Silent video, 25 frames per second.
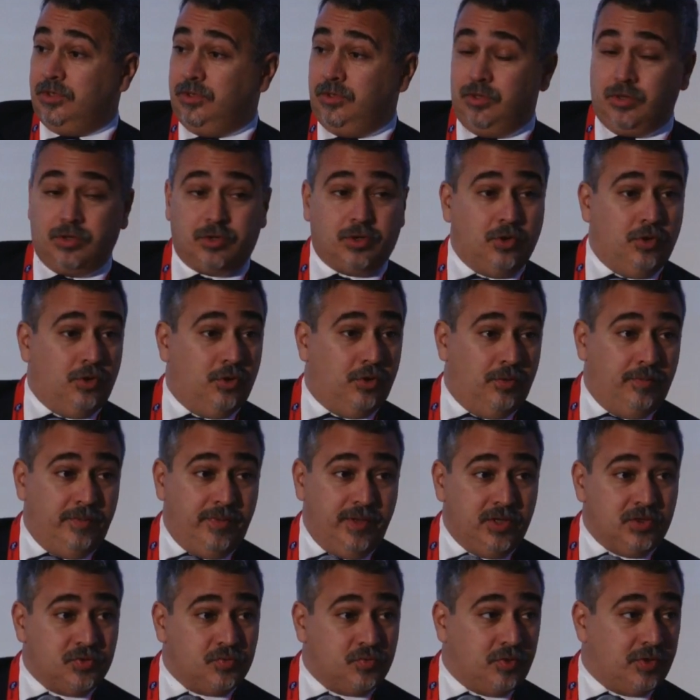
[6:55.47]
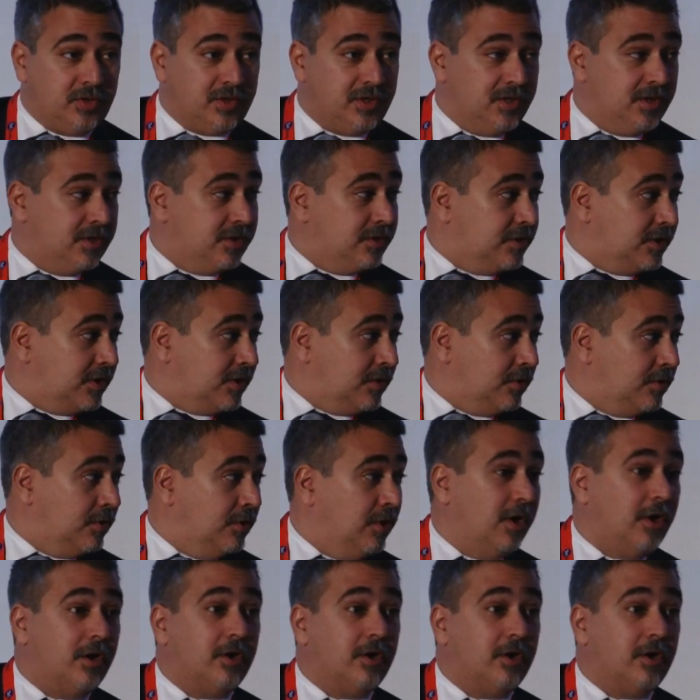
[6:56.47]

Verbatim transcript: you know, Colombia is working on their law.